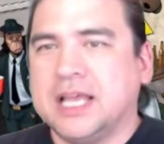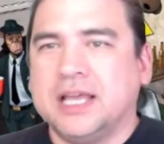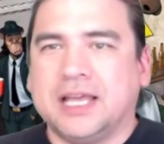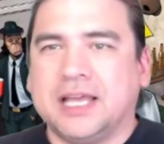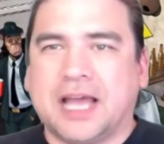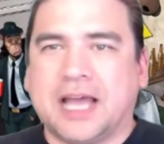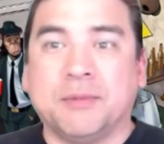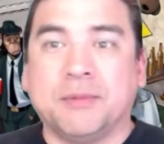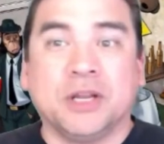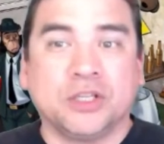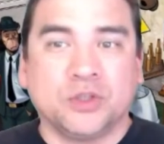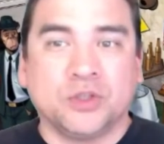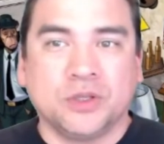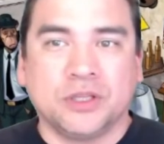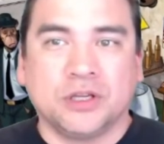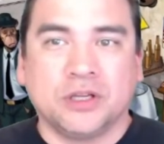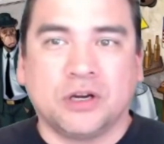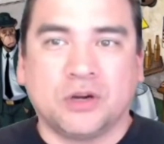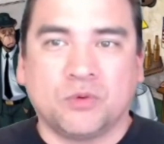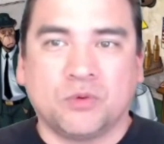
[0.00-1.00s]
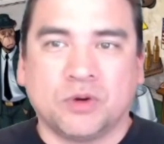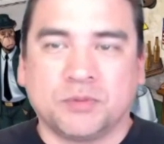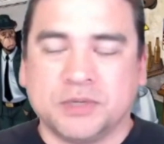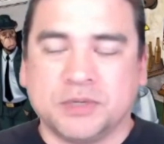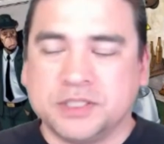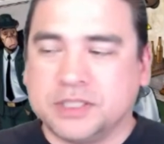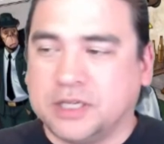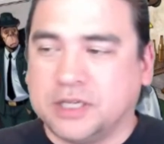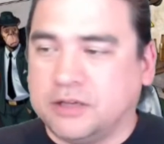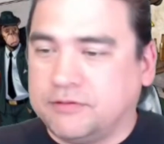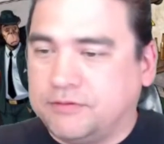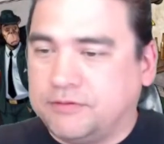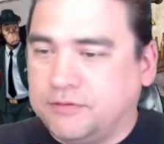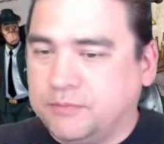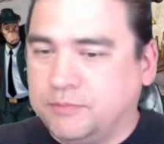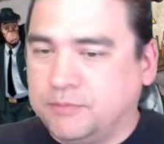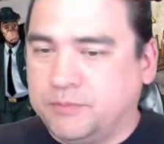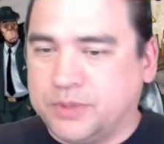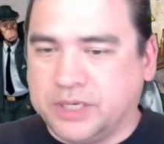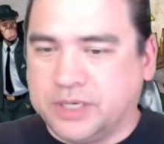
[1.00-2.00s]
I'm not doing the artwork myself,
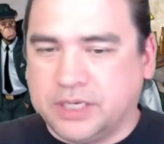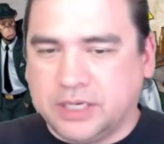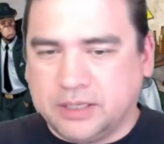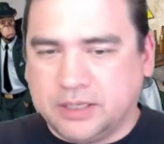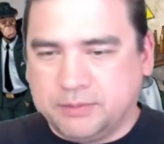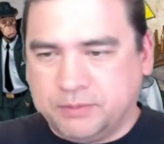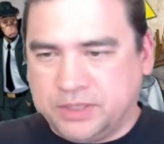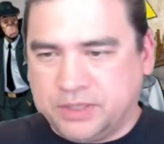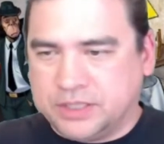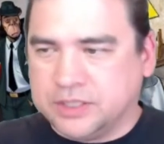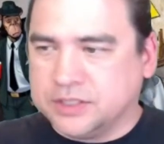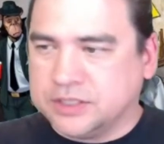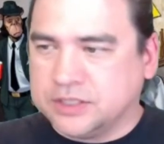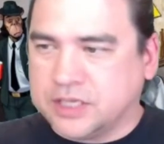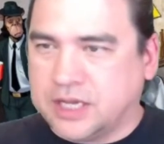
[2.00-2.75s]
but because